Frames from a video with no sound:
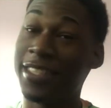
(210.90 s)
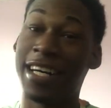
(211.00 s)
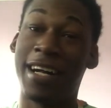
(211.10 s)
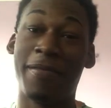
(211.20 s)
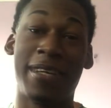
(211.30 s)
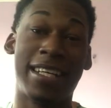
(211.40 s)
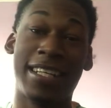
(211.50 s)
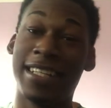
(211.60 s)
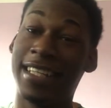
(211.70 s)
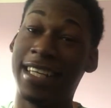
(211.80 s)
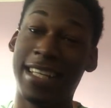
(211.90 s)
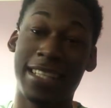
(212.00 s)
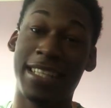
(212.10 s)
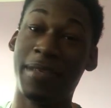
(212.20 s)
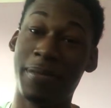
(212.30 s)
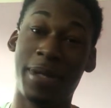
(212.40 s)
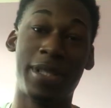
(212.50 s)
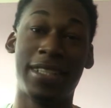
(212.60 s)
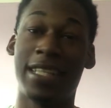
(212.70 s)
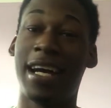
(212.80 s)
y'all, I'm not here to gatekeep, bro.
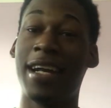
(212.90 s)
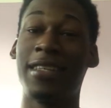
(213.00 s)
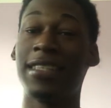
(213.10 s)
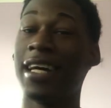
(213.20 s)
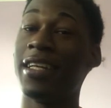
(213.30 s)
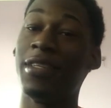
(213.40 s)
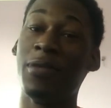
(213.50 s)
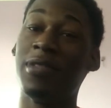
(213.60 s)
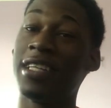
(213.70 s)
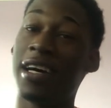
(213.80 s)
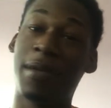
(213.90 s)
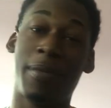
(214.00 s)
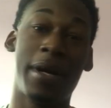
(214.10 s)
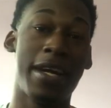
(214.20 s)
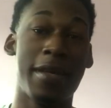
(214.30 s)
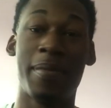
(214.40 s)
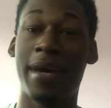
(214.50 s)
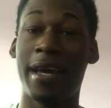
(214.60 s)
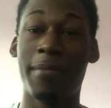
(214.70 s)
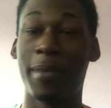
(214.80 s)
Y'all just gotta use y'all brain,
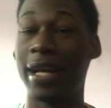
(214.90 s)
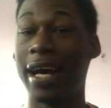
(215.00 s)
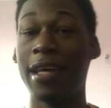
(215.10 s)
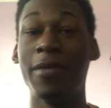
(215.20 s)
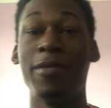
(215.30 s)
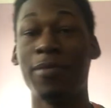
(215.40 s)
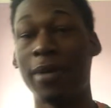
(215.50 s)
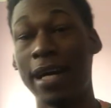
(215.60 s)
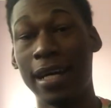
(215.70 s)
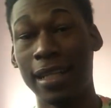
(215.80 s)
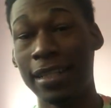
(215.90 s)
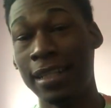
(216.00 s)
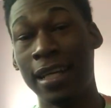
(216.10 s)
man. But I use mine.